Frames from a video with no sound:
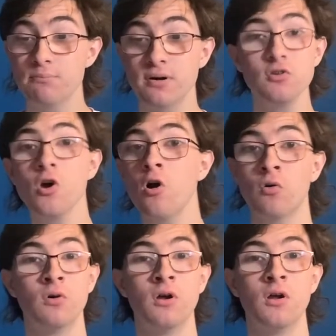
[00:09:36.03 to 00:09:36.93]
But
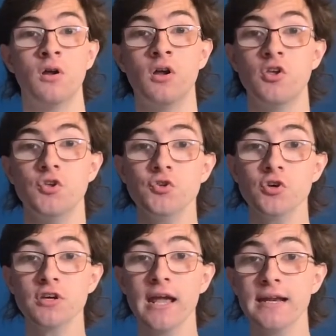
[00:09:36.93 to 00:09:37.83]
no, you
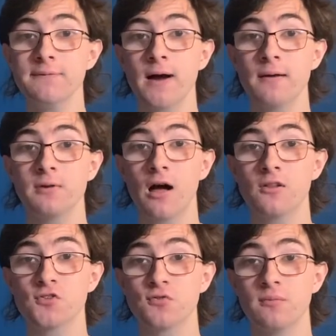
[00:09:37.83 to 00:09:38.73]
took
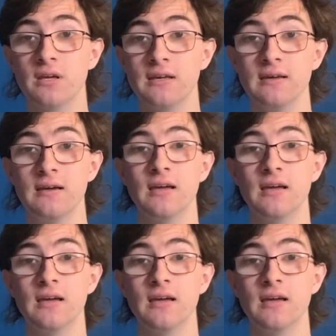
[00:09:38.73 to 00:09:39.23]
$85 from me